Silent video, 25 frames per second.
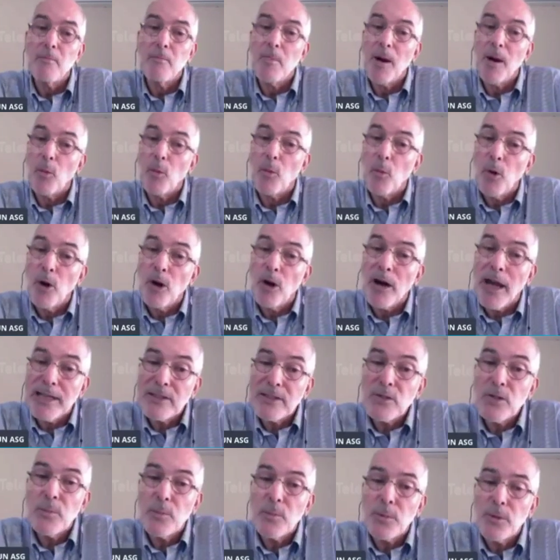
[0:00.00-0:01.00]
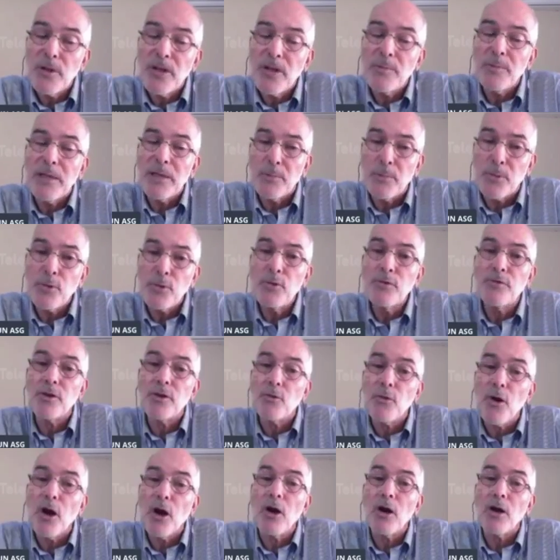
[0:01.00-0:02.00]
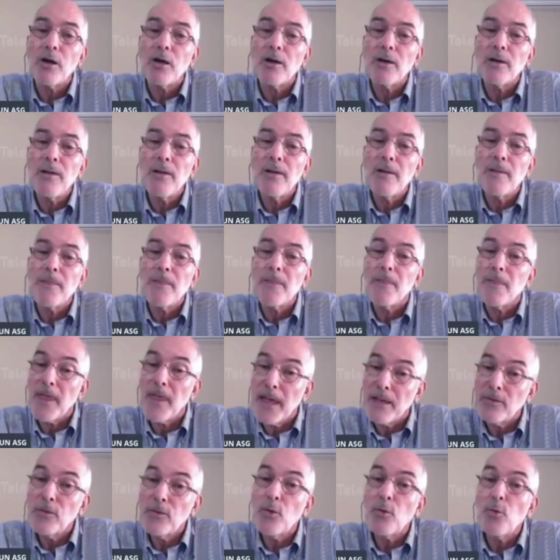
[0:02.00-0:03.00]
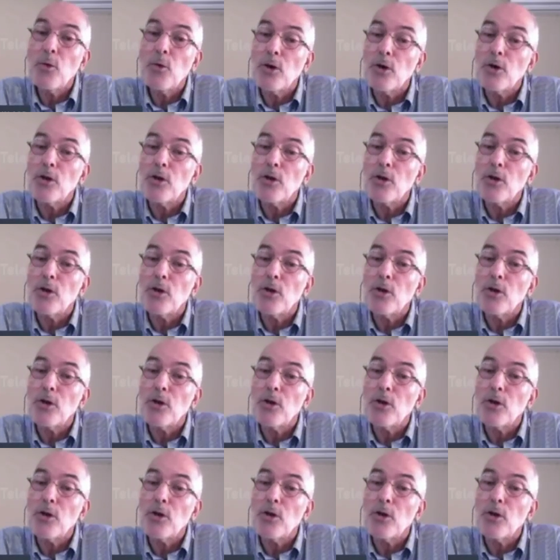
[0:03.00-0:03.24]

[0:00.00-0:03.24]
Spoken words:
But were I to be proven wrong, then the